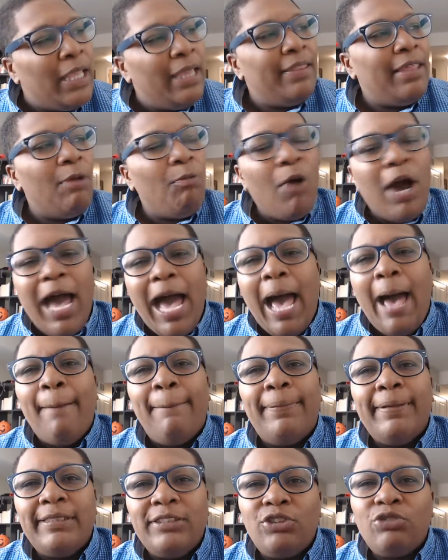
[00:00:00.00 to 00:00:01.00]
And then what
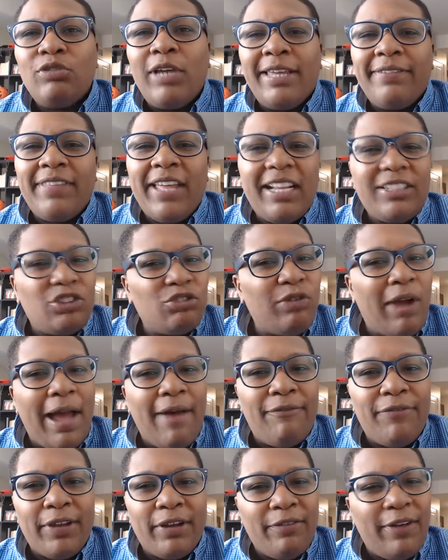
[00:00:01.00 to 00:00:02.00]
happens? You get that
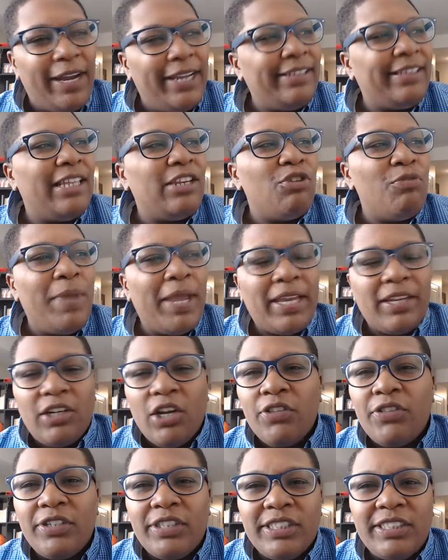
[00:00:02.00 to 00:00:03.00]
traffic, right? Then you make
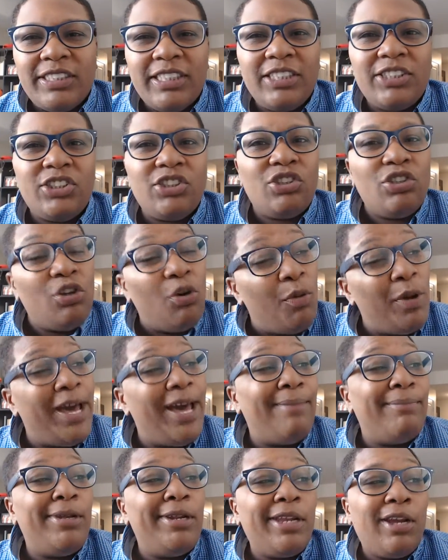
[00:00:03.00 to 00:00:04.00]
another decision. You know
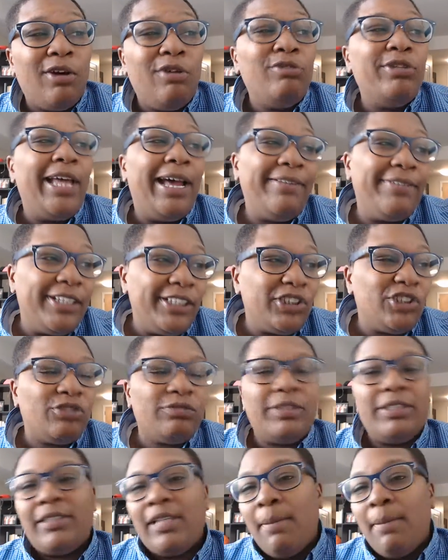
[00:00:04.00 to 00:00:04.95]
what? I'm going to go down this street.